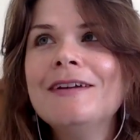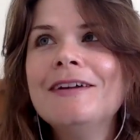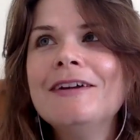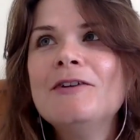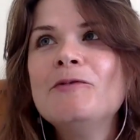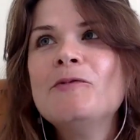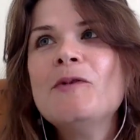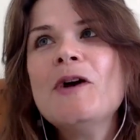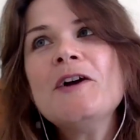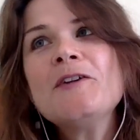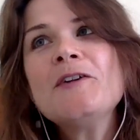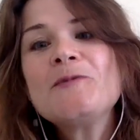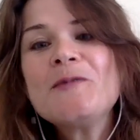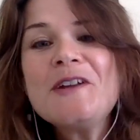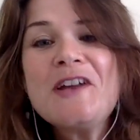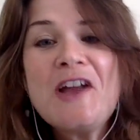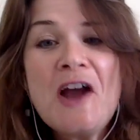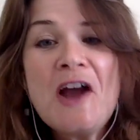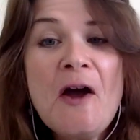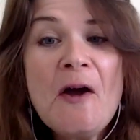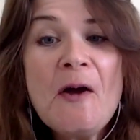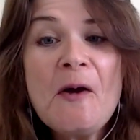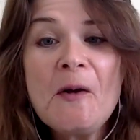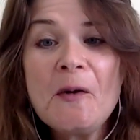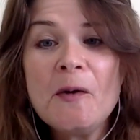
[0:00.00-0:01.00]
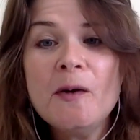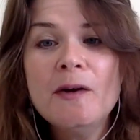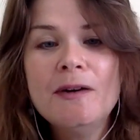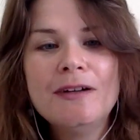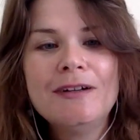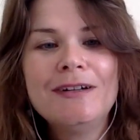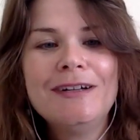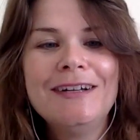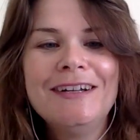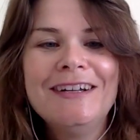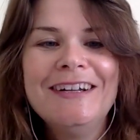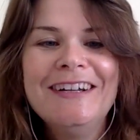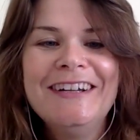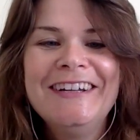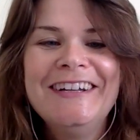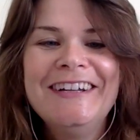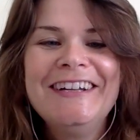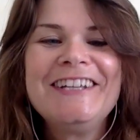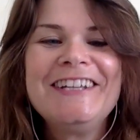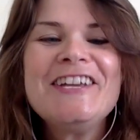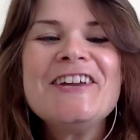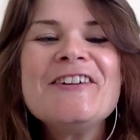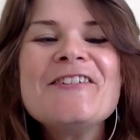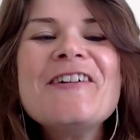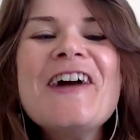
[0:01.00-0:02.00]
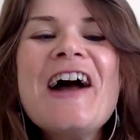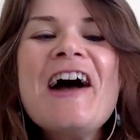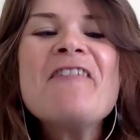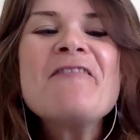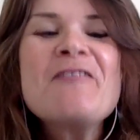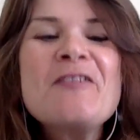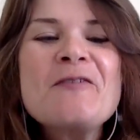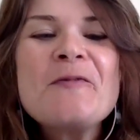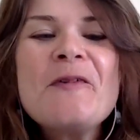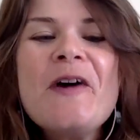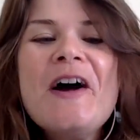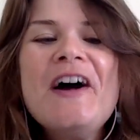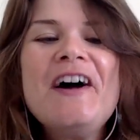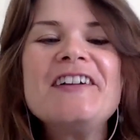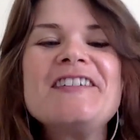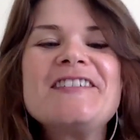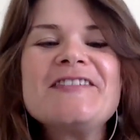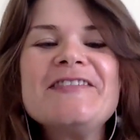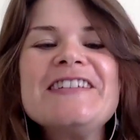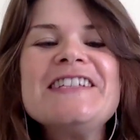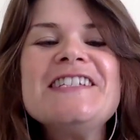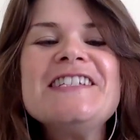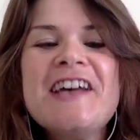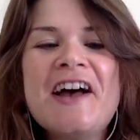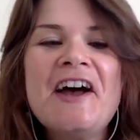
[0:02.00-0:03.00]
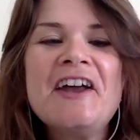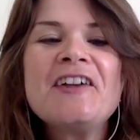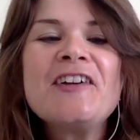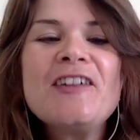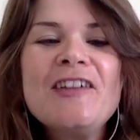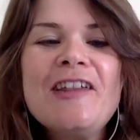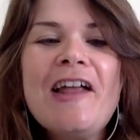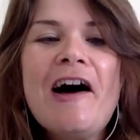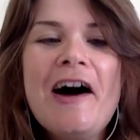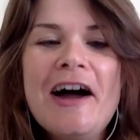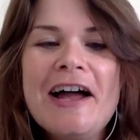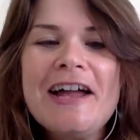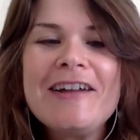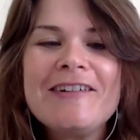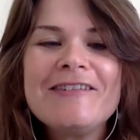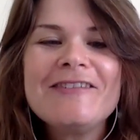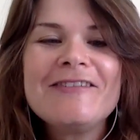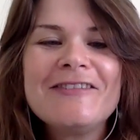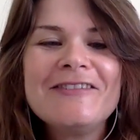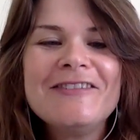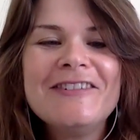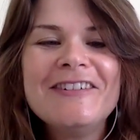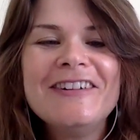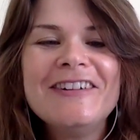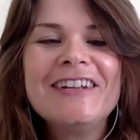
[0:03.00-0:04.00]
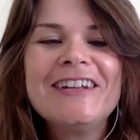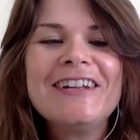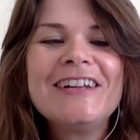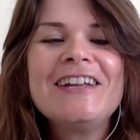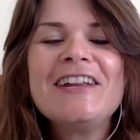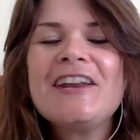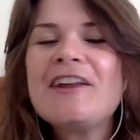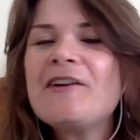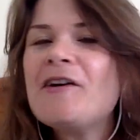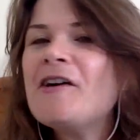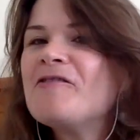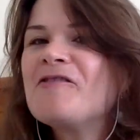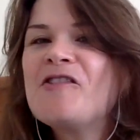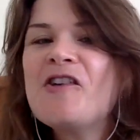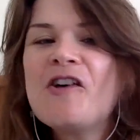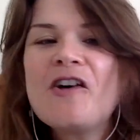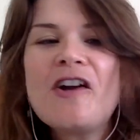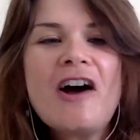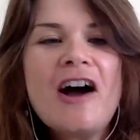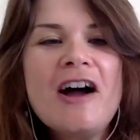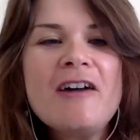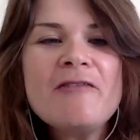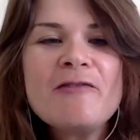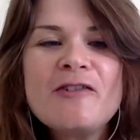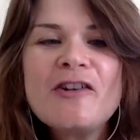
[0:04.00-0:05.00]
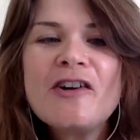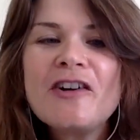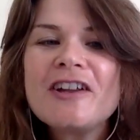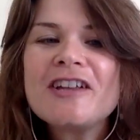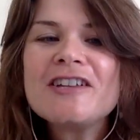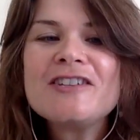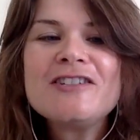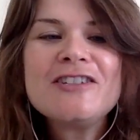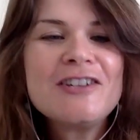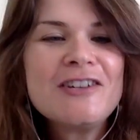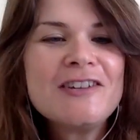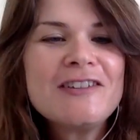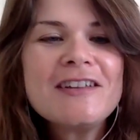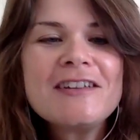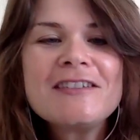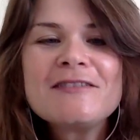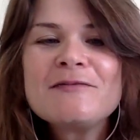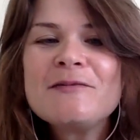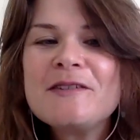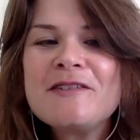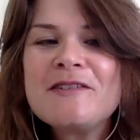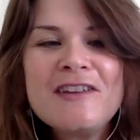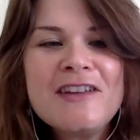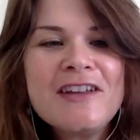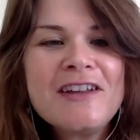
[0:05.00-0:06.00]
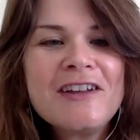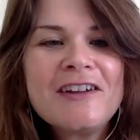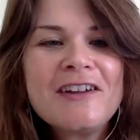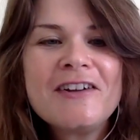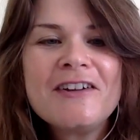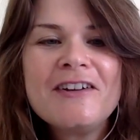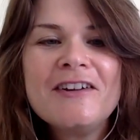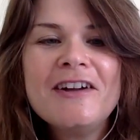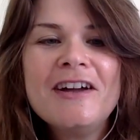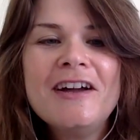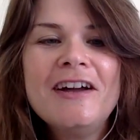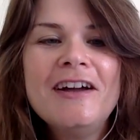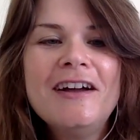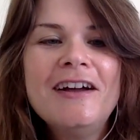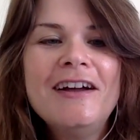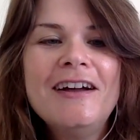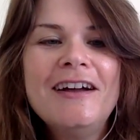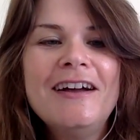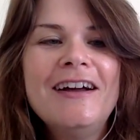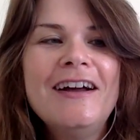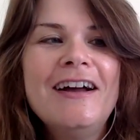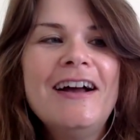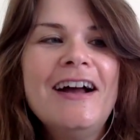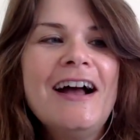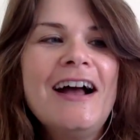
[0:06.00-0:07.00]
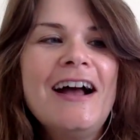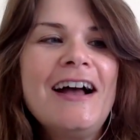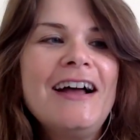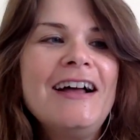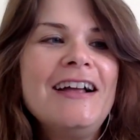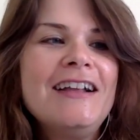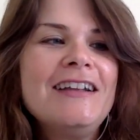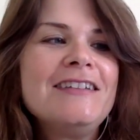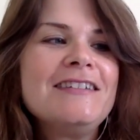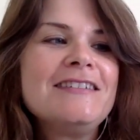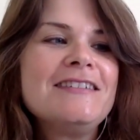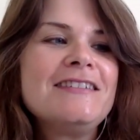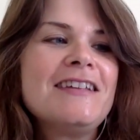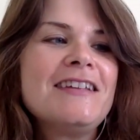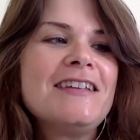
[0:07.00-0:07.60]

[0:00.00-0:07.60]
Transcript: where do we go? You have the words of eternal life. I've got to do this with you. And